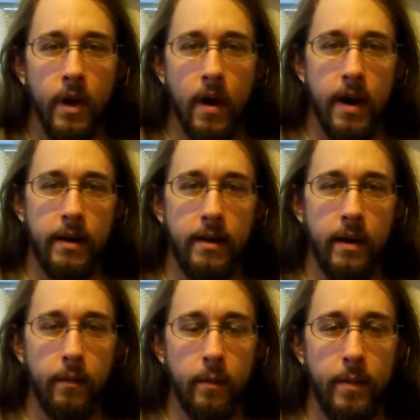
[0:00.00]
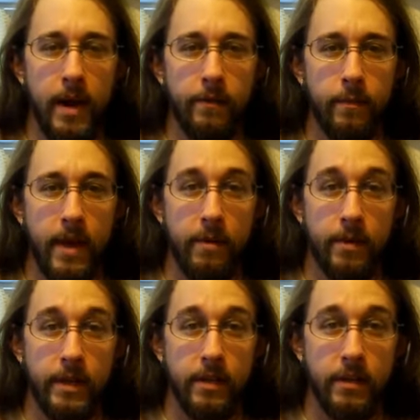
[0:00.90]
Alright, now that we're back from that
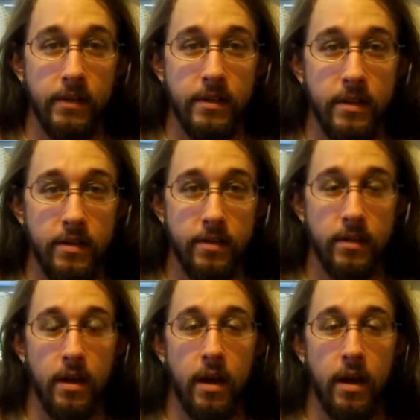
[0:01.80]
ridiculousness,